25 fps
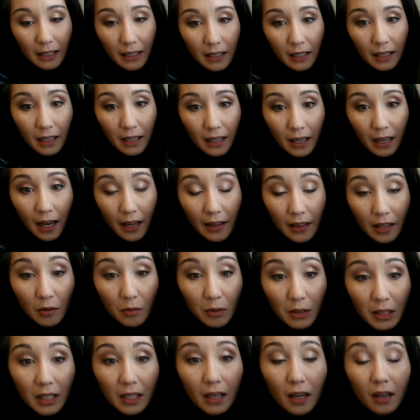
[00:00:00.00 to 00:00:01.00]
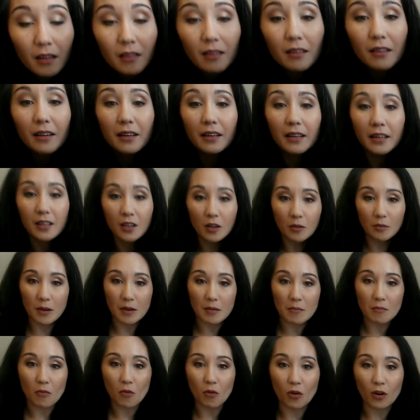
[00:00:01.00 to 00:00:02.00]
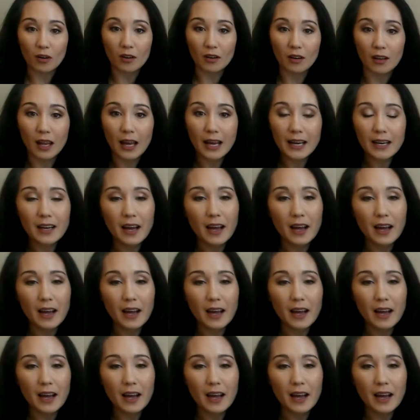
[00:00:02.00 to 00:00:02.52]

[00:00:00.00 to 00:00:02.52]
I think we need a little bit more light.